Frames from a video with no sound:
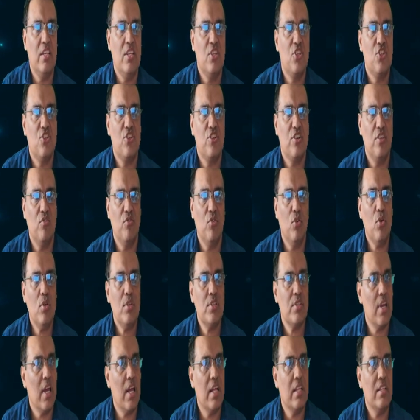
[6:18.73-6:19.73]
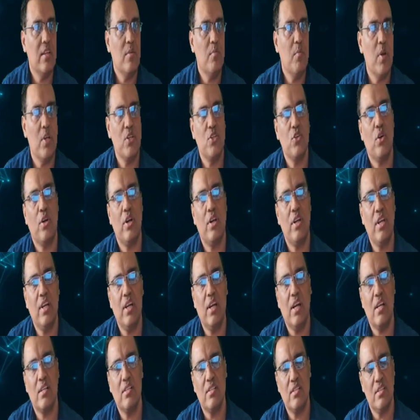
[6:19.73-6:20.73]
each tree votes, and the majority
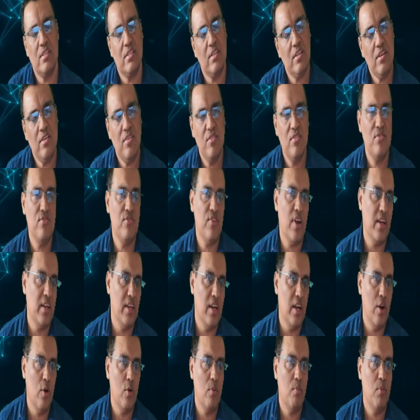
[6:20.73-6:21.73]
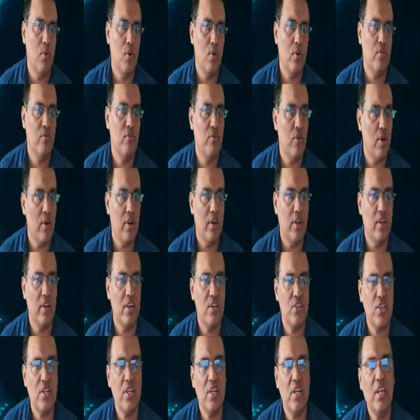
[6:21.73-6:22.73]
class is the final output. For
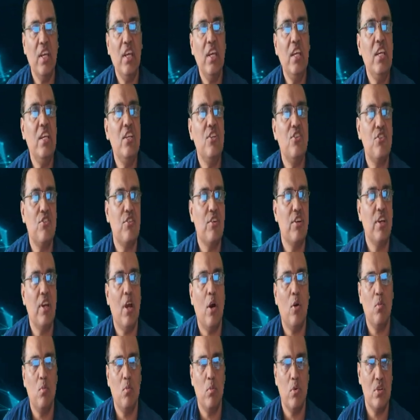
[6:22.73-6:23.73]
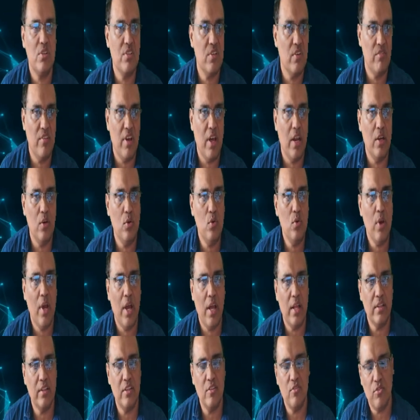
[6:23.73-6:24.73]
regression, each tree outputs a value
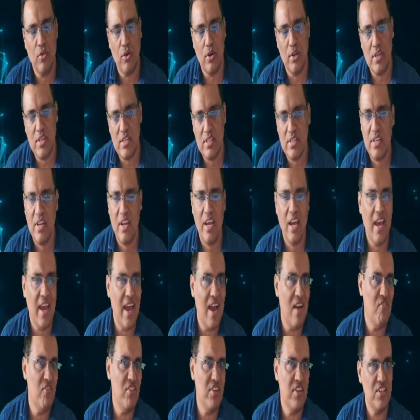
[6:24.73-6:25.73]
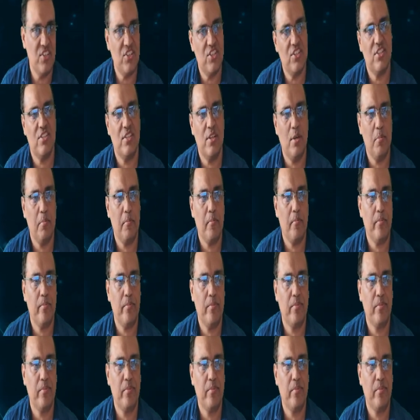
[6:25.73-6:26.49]
and the forest averages them.